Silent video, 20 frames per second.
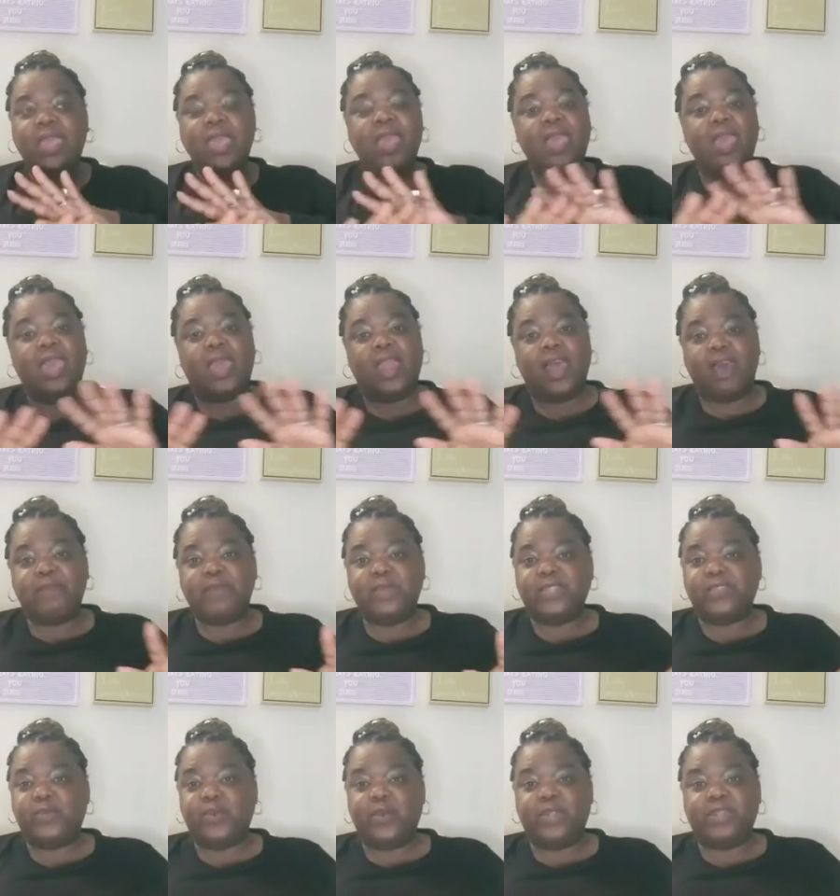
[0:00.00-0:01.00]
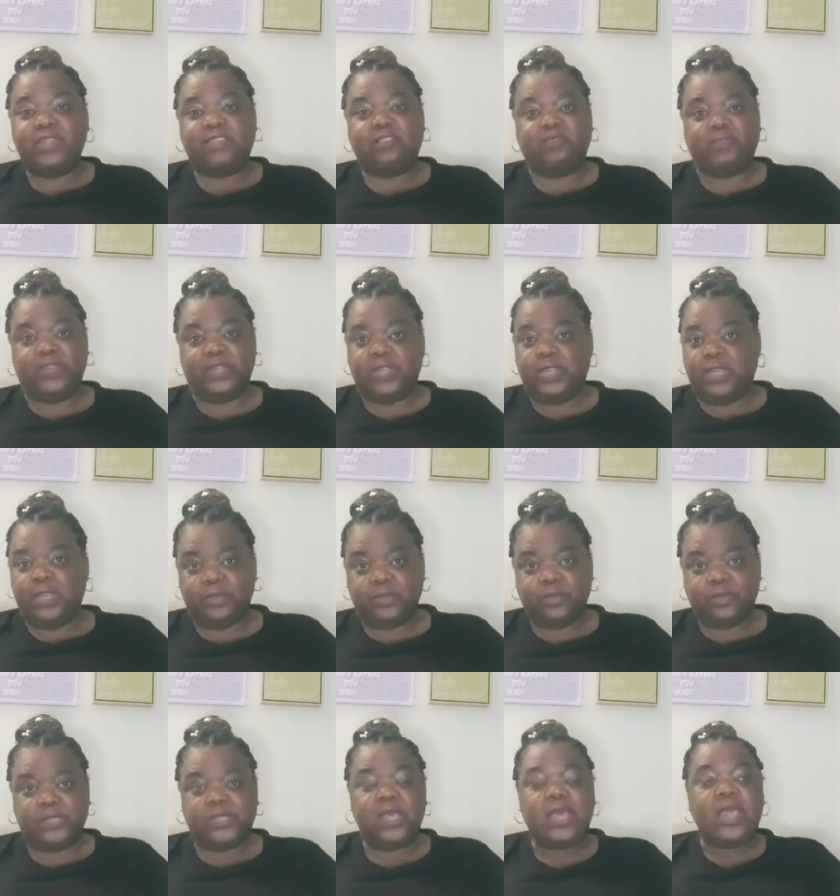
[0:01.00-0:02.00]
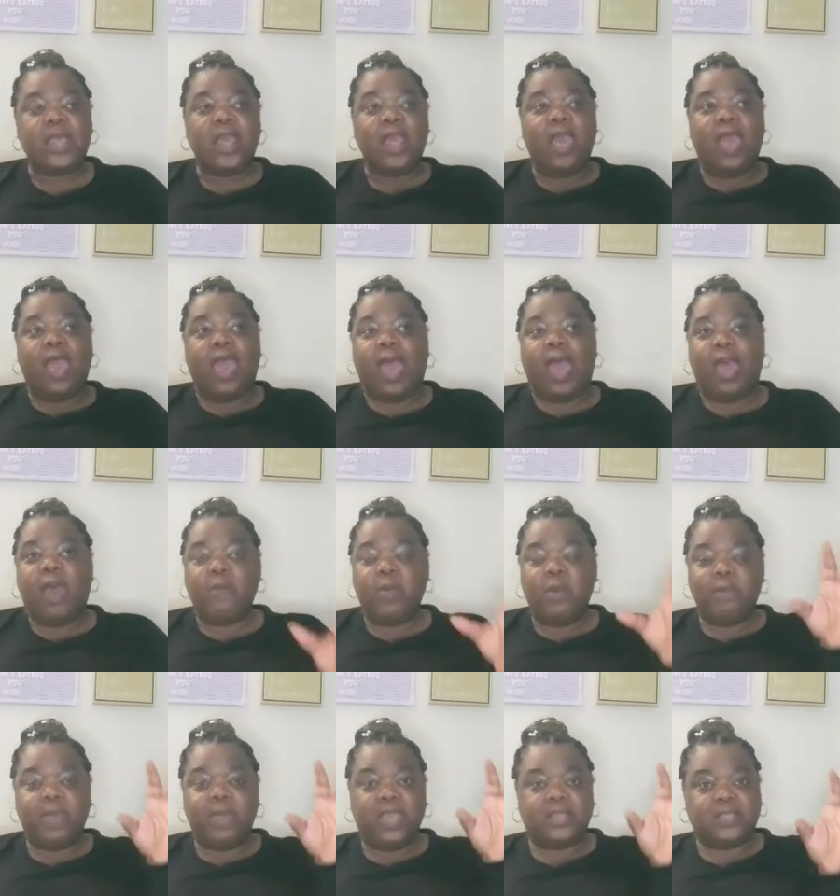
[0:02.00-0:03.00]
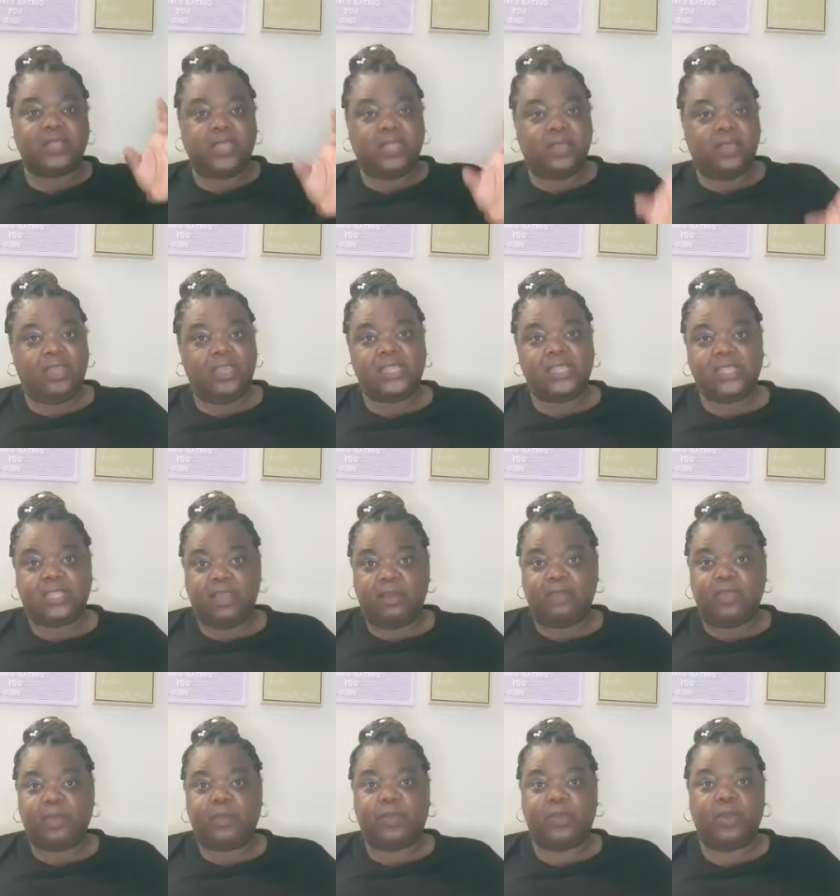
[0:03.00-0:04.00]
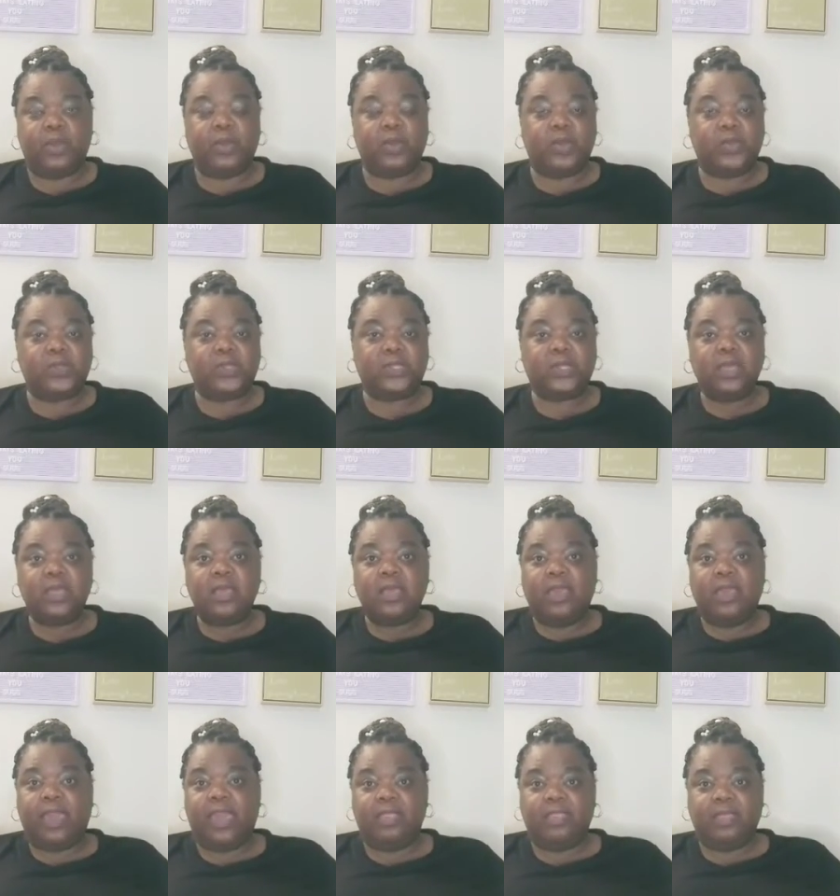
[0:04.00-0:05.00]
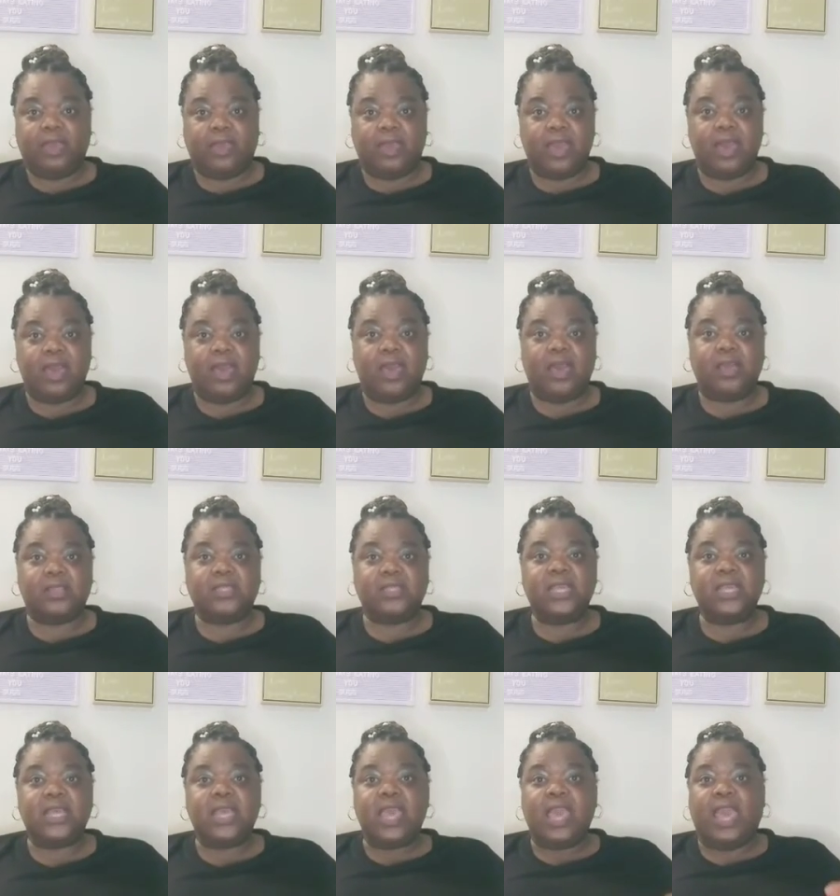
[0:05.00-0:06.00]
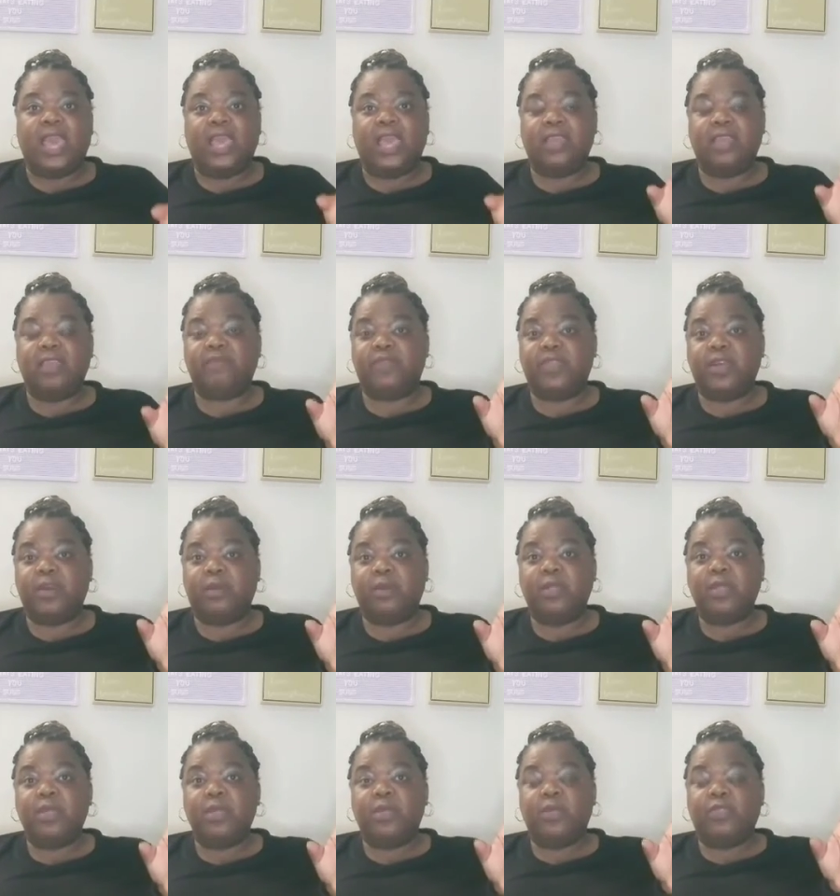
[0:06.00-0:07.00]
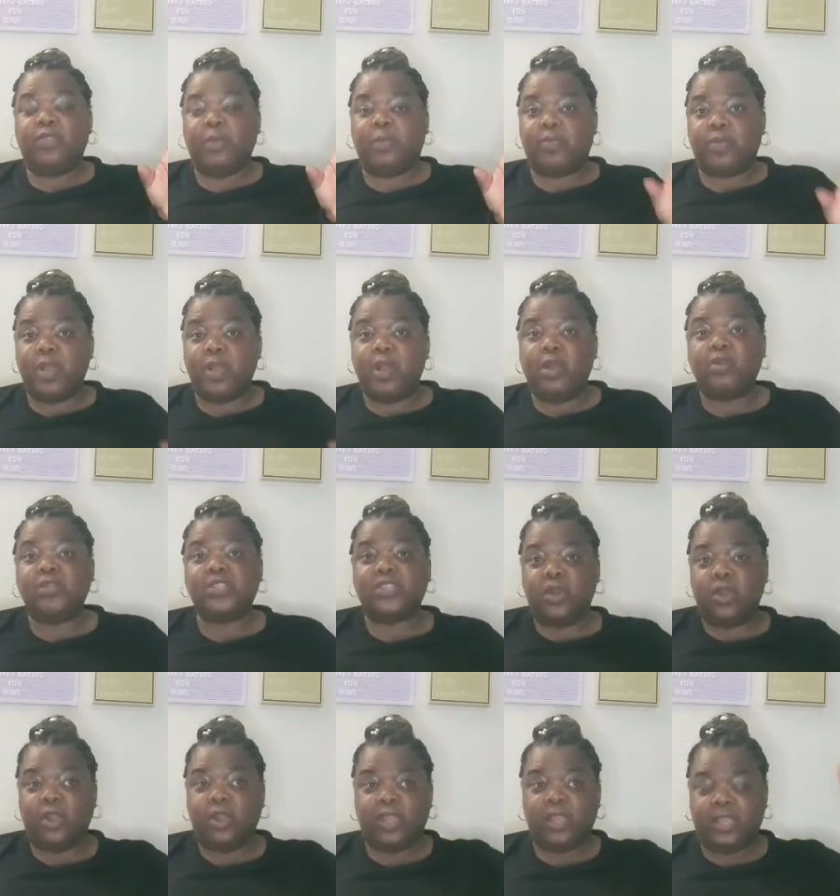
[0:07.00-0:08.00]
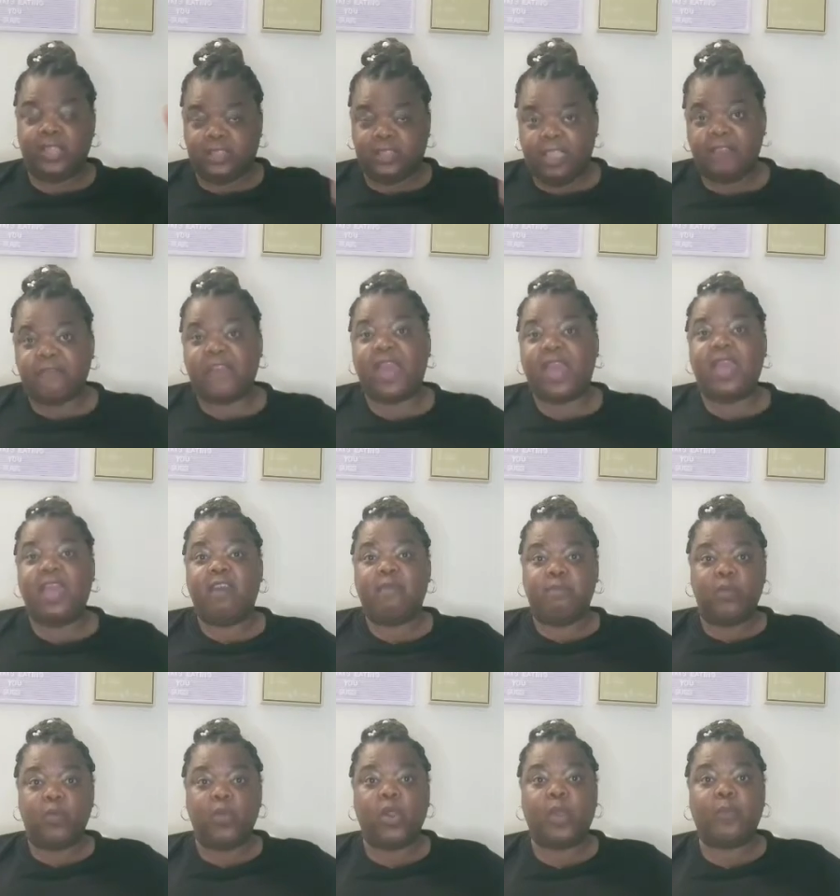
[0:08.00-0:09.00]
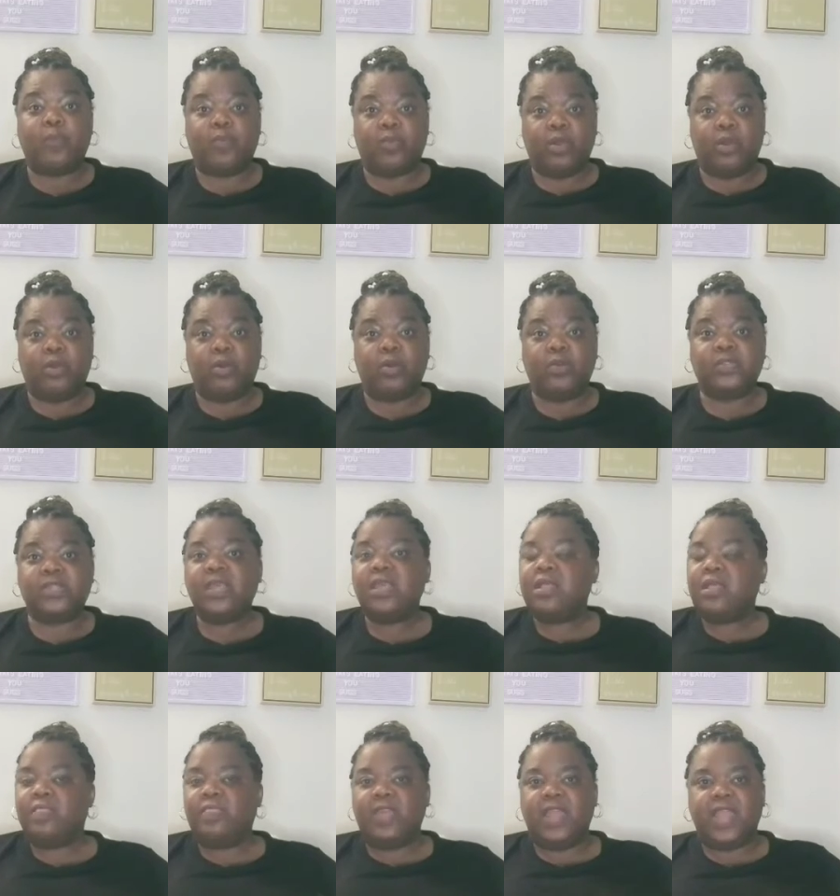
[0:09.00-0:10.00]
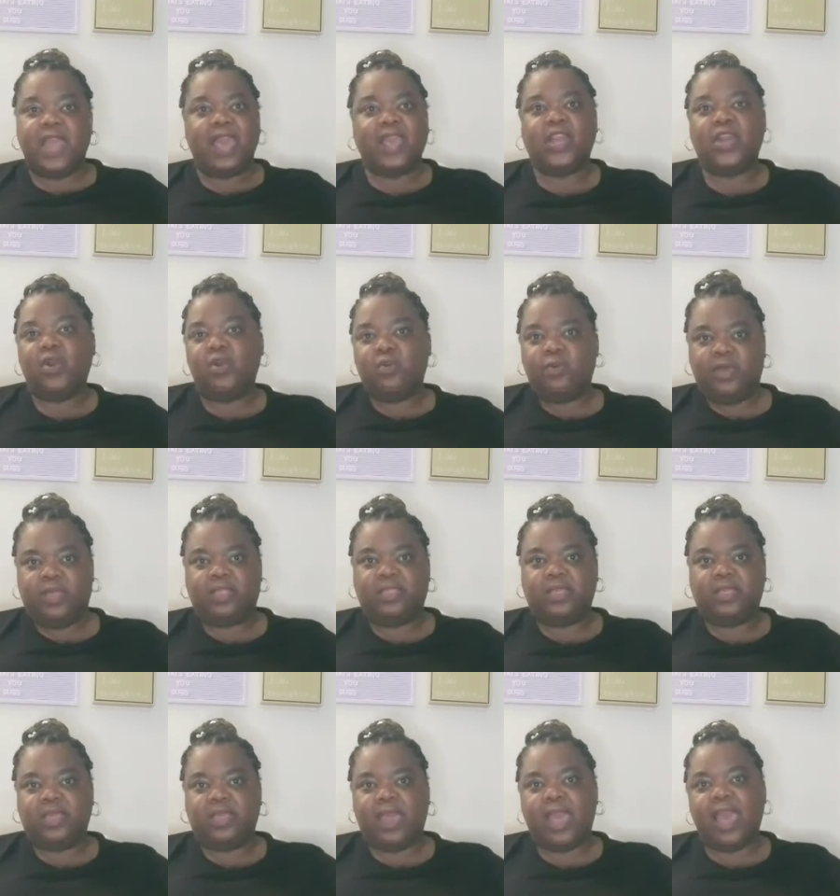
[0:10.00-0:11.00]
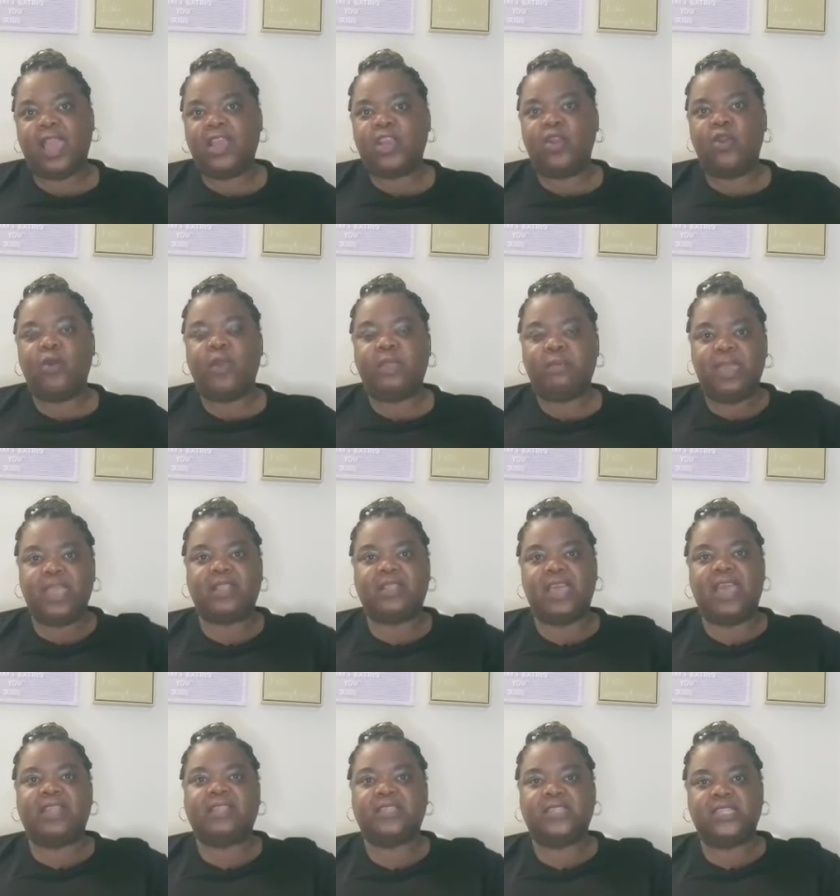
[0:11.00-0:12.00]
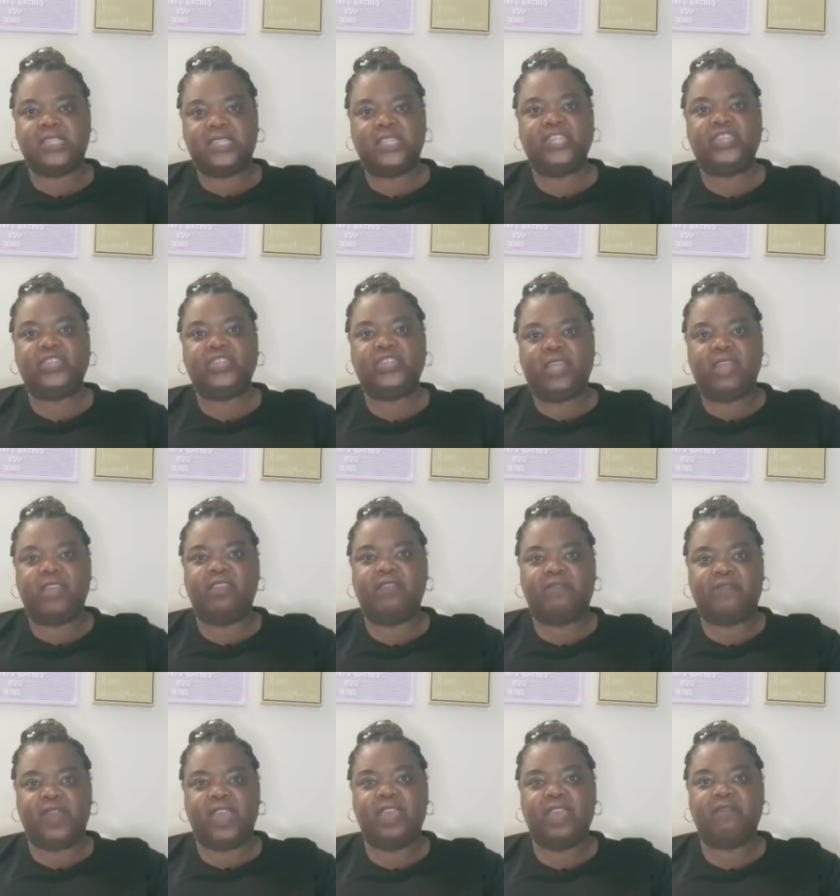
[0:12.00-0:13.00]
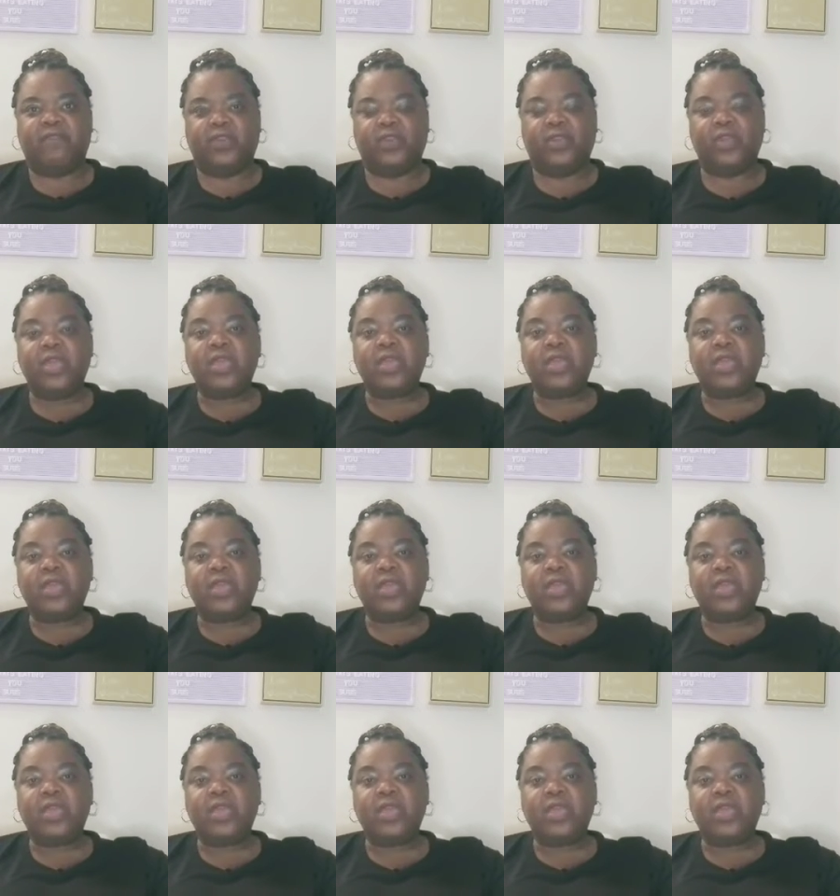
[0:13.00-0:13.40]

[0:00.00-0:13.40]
and I've been doing this for years, I will make the list of the pros and the cons, and if the the pros are is if I have more pros, then I go with it. I go and make that decision in the favor